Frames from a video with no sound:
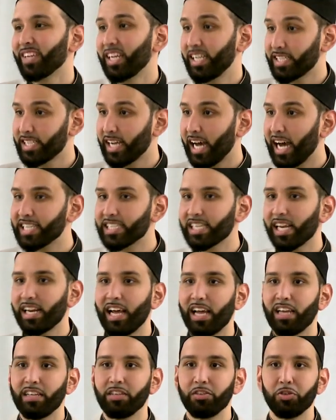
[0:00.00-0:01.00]
Is
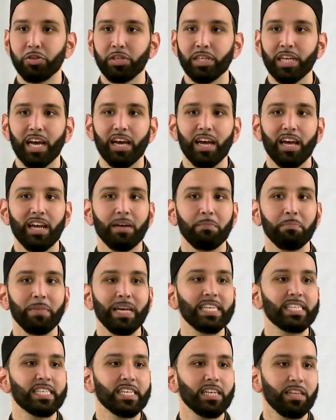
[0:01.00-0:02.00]
hasana in dunya an
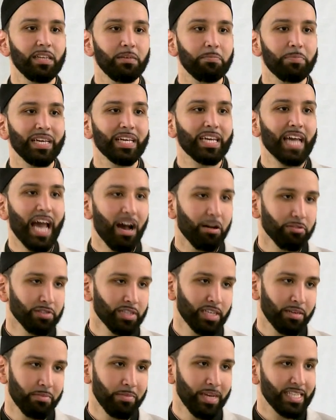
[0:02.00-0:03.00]
amazingly big
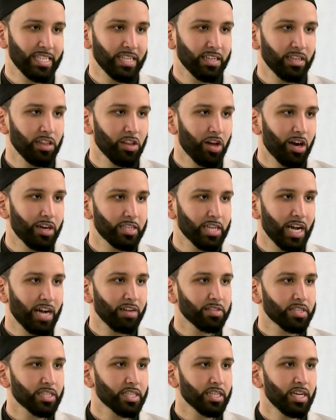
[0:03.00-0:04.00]
house, an amazingly large
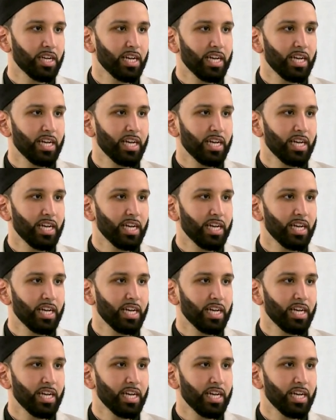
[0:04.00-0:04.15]
house?